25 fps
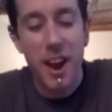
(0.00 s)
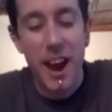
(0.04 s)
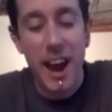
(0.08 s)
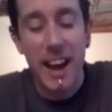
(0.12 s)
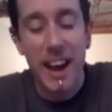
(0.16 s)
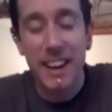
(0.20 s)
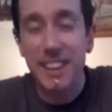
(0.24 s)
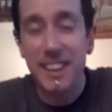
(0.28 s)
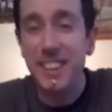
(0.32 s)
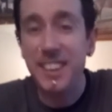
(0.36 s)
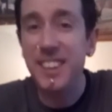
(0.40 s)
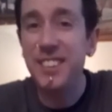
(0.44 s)

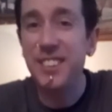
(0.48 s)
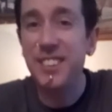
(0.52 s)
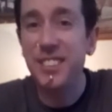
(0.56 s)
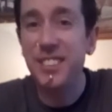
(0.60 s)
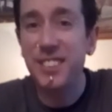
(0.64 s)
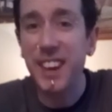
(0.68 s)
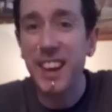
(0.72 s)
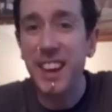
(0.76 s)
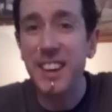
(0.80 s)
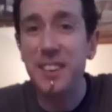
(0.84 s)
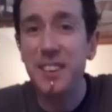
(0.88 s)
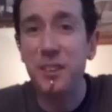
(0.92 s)
And this has
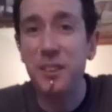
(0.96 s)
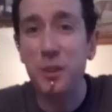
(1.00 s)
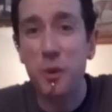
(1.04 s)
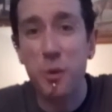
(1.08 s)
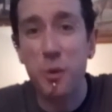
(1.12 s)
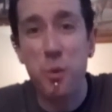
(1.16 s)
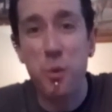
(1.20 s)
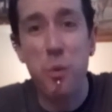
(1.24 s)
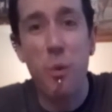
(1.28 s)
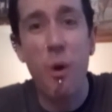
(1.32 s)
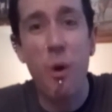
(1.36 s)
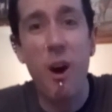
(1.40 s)
taken
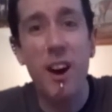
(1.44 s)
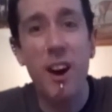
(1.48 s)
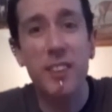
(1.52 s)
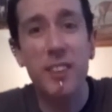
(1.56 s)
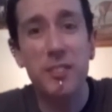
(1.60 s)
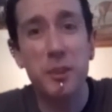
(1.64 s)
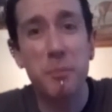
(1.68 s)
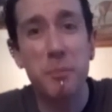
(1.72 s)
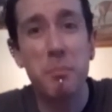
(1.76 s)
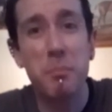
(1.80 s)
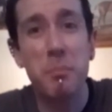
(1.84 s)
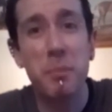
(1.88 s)

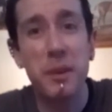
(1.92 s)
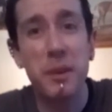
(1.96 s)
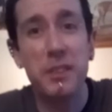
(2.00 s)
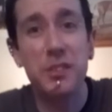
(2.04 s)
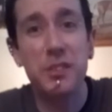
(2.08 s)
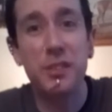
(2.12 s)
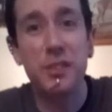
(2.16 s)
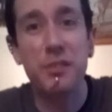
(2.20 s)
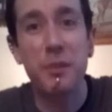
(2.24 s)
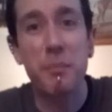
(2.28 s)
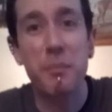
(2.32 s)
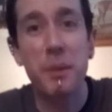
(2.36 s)
quite a
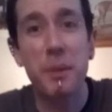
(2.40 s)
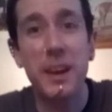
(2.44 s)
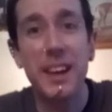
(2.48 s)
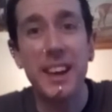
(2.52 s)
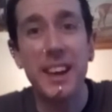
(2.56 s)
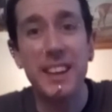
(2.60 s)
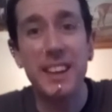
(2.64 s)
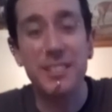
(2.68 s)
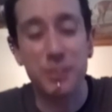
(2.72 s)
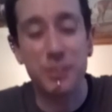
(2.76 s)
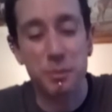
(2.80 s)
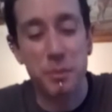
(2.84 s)
bit of a
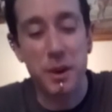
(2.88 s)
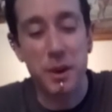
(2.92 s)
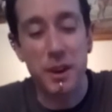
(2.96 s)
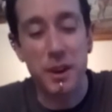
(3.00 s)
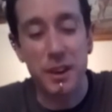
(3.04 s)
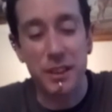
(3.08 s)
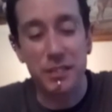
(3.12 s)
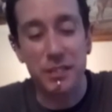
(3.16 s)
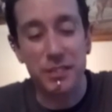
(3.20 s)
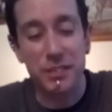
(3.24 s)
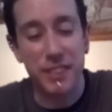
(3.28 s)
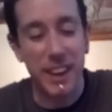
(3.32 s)
beating, to be
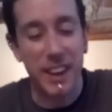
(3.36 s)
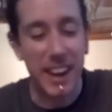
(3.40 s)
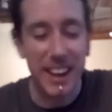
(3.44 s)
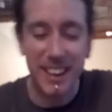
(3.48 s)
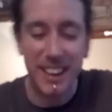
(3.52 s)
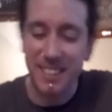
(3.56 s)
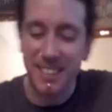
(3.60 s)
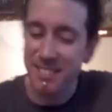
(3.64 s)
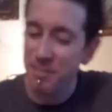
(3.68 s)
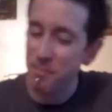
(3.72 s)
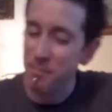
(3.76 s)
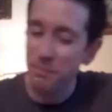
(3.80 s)
honest.
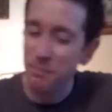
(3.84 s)
It